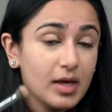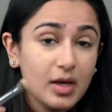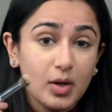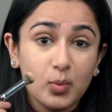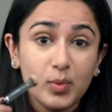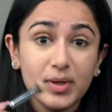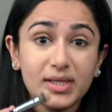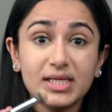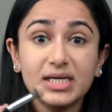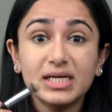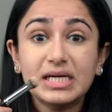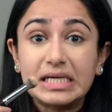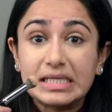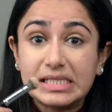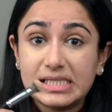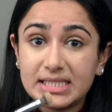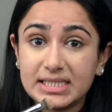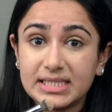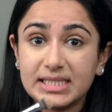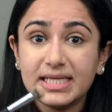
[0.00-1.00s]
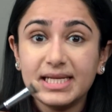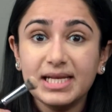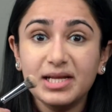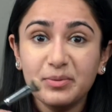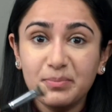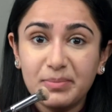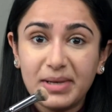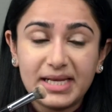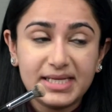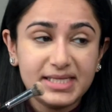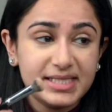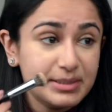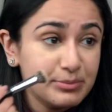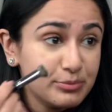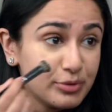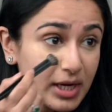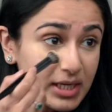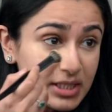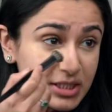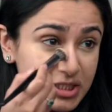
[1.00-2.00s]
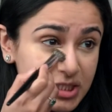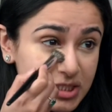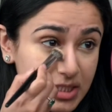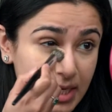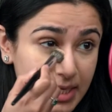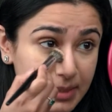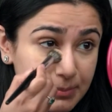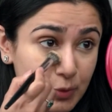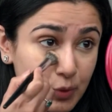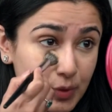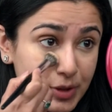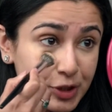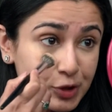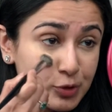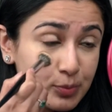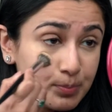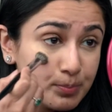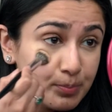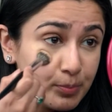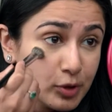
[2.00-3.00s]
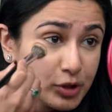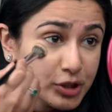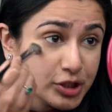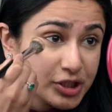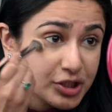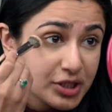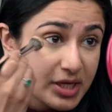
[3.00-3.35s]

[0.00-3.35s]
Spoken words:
With a concealer blending brush, I'm going to push